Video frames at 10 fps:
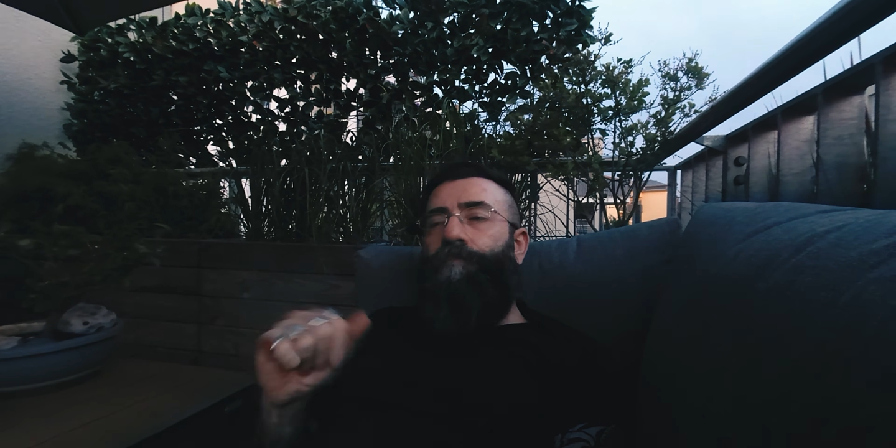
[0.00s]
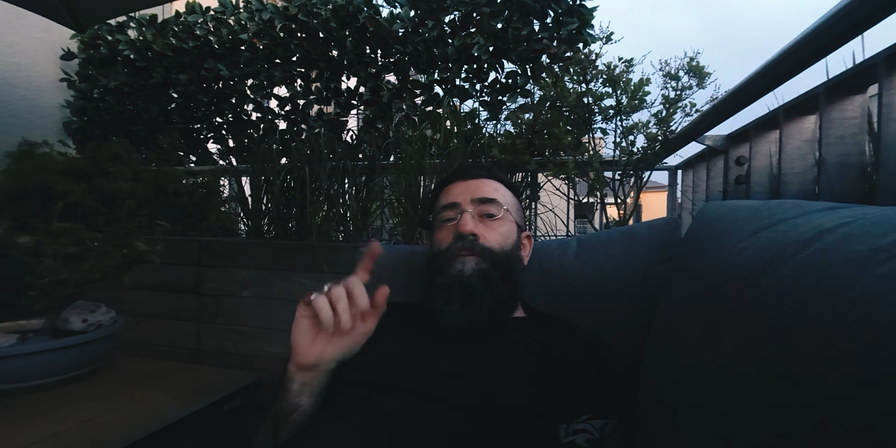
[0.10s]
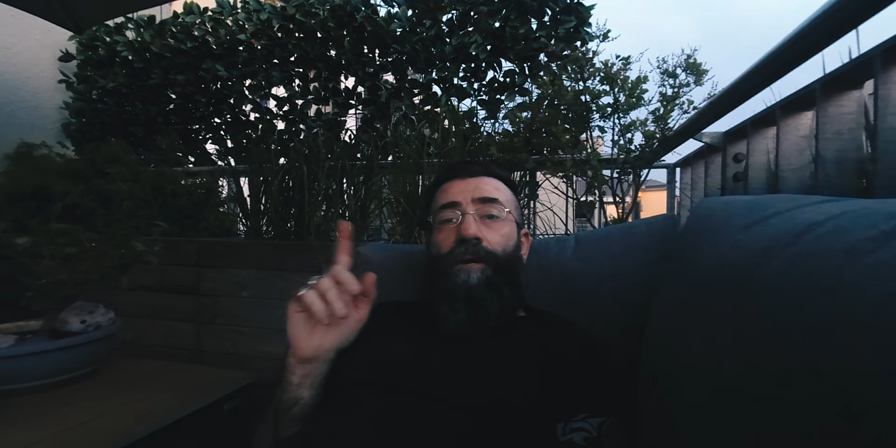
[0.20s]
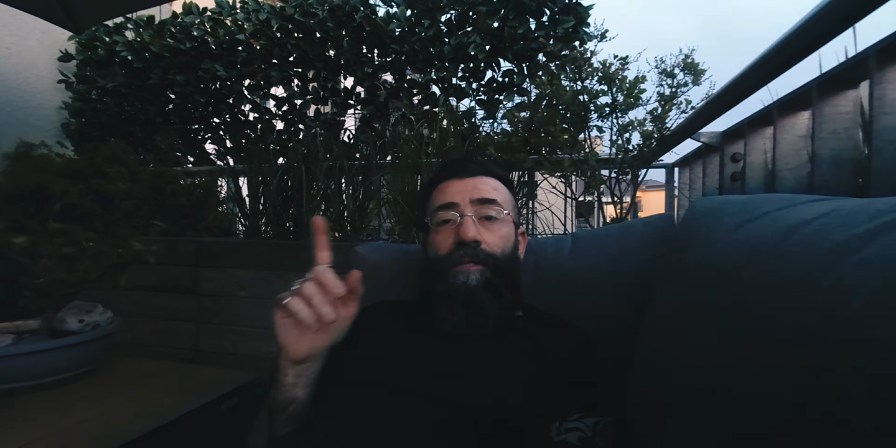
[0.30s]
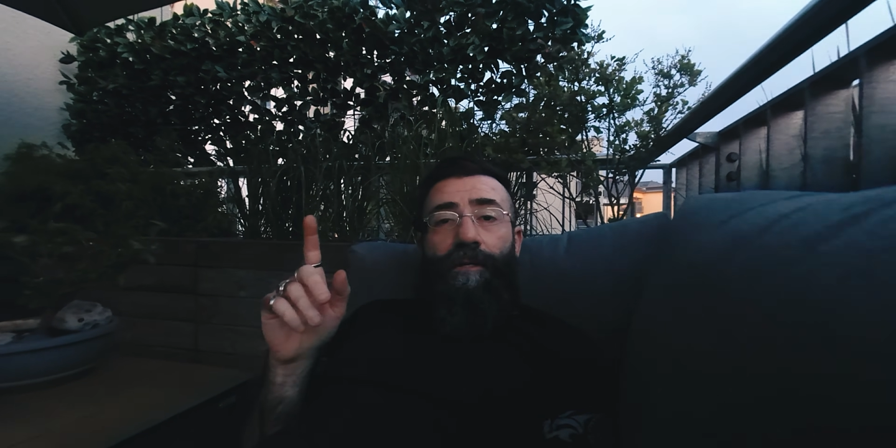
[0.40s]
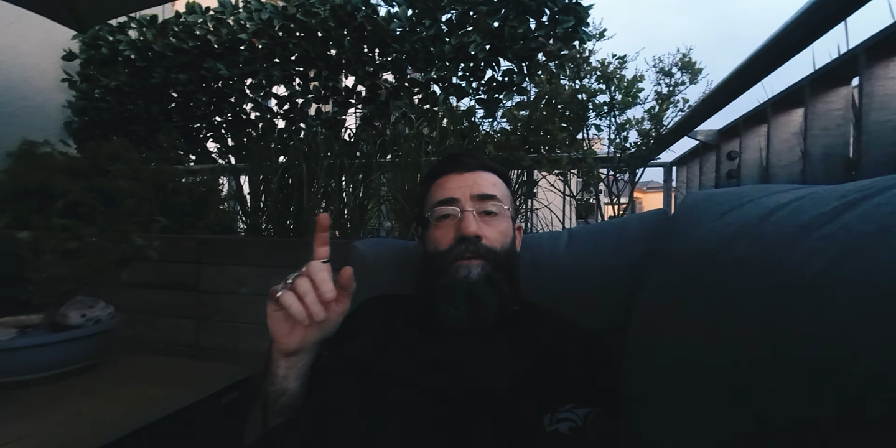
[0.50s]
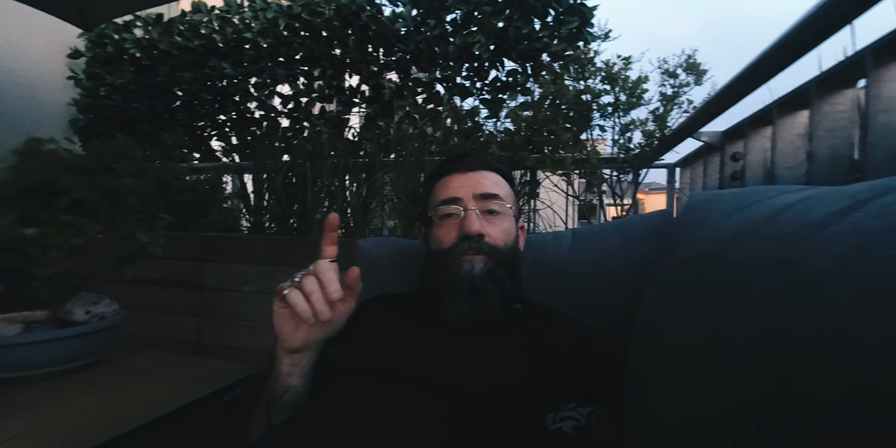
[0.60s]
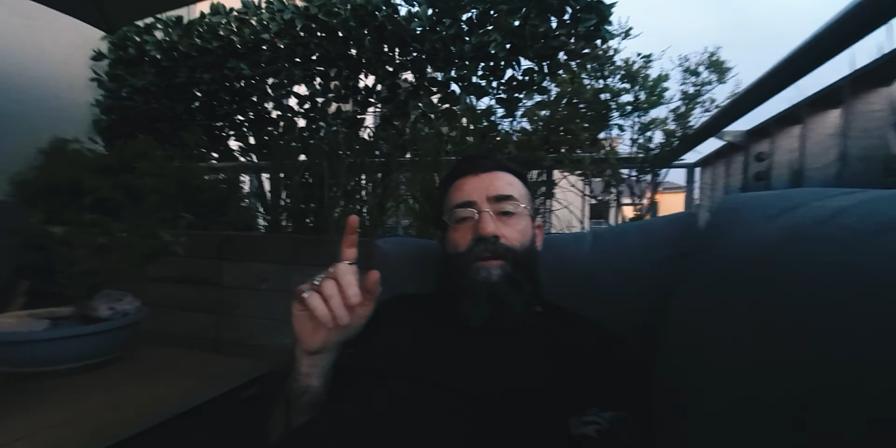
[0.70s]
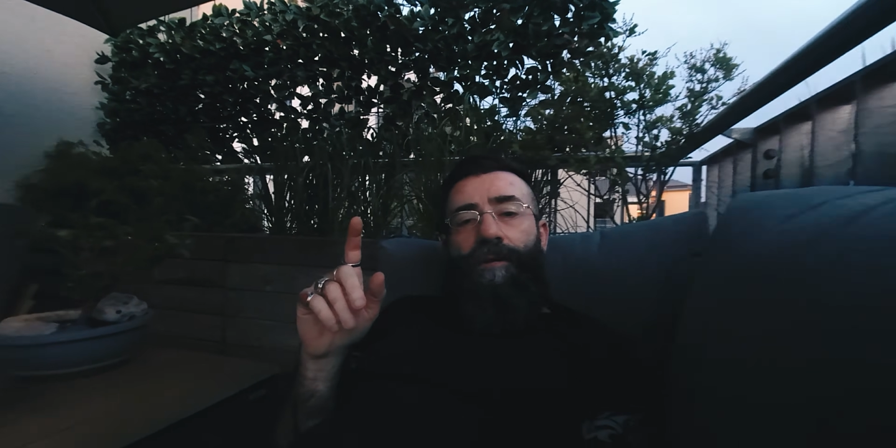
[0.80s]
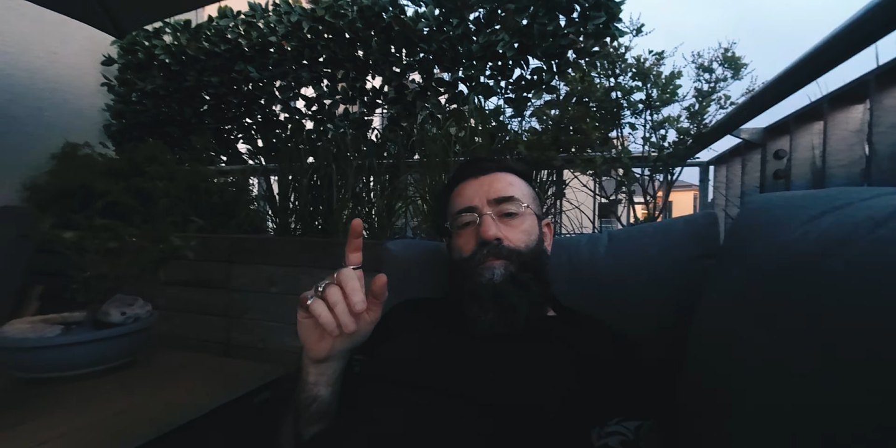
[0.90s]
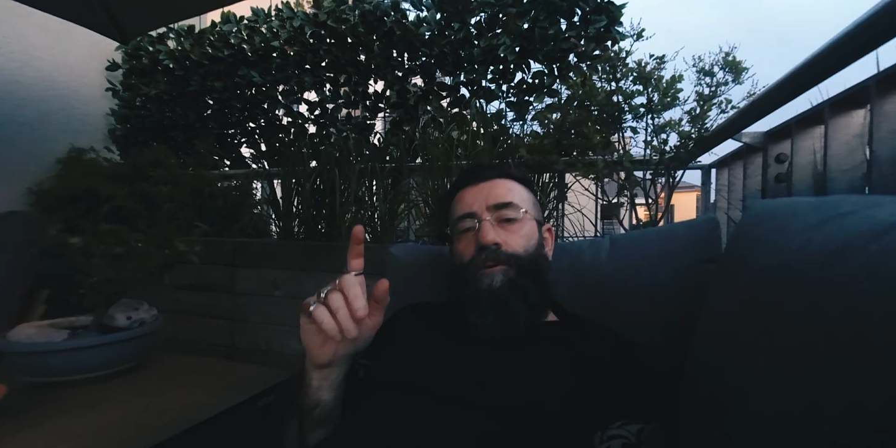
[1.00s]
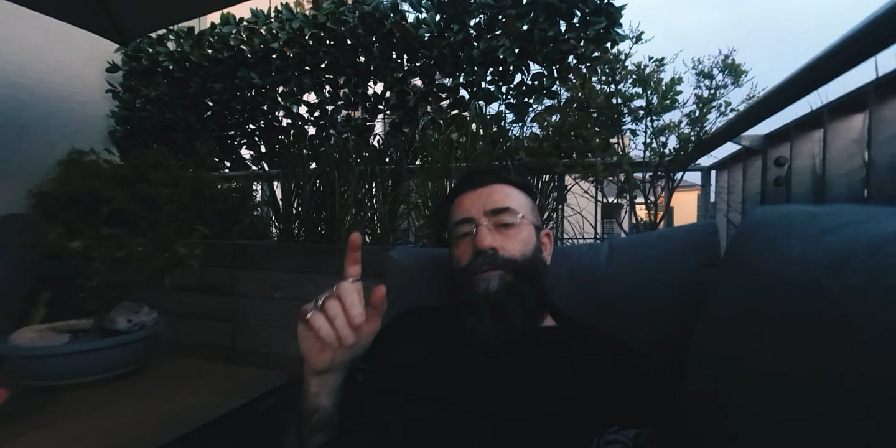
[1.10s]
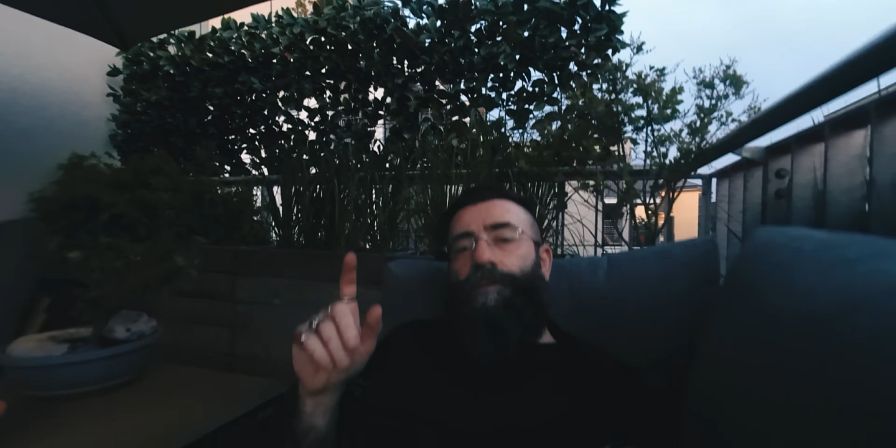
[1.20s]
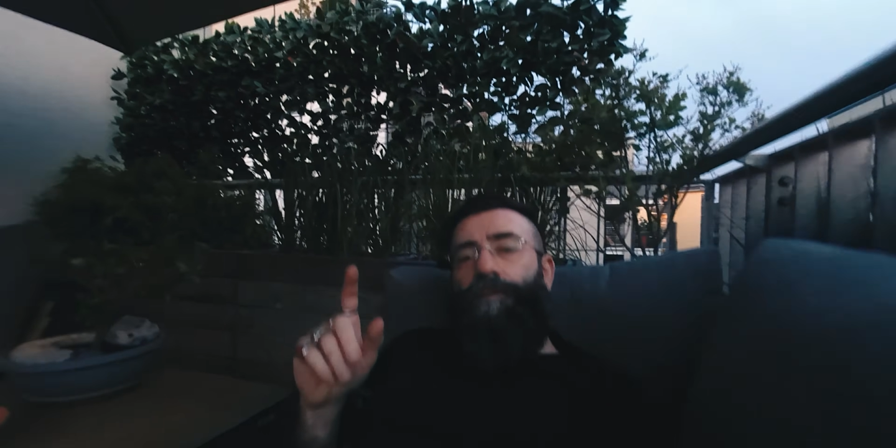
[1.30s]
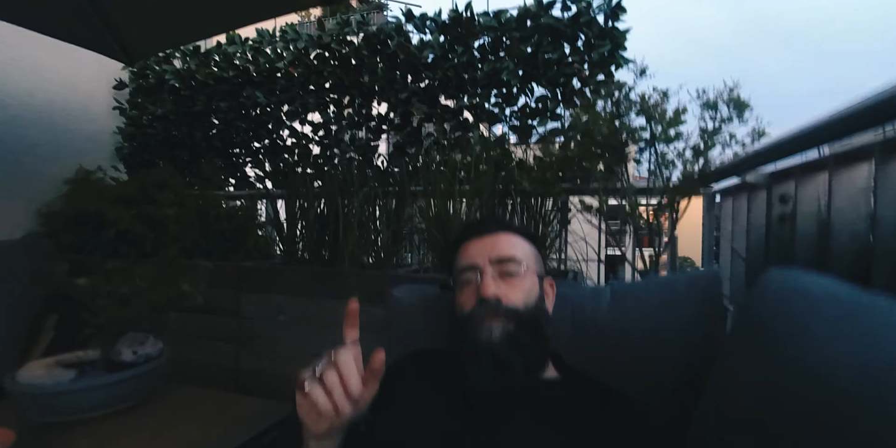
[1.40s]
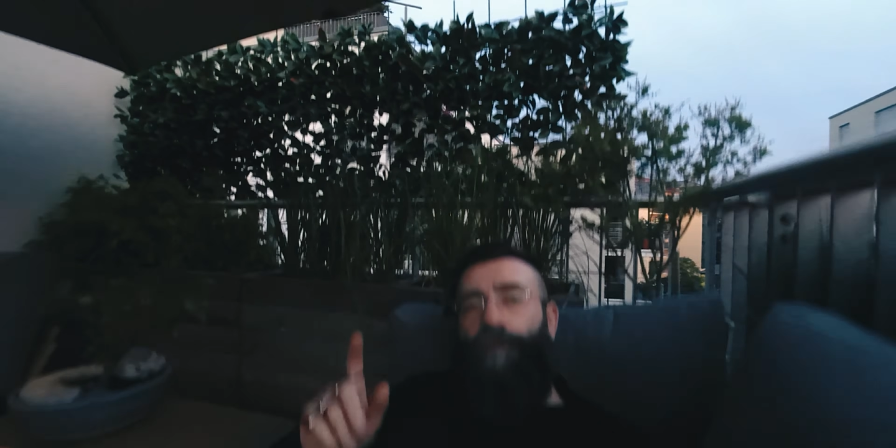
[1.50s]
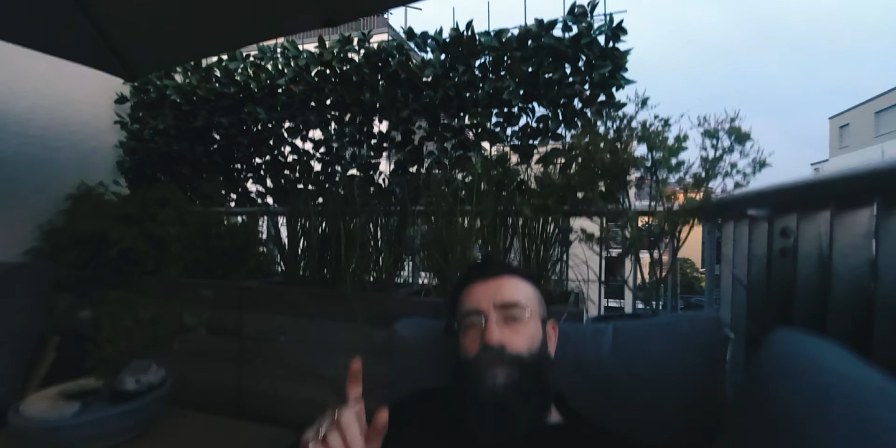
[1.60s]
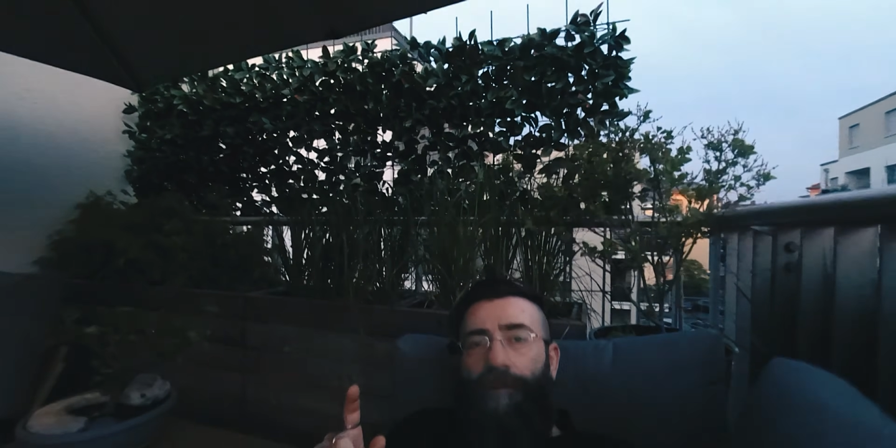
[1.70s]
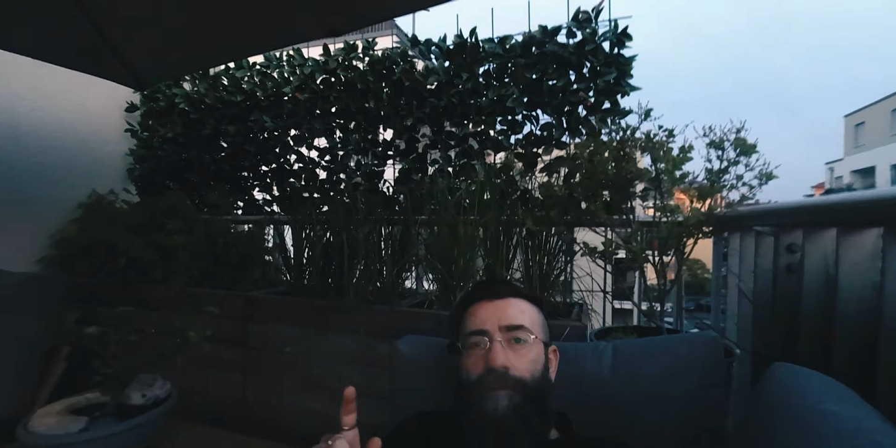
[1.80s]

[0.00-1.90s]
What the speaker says: Finally, a very important thing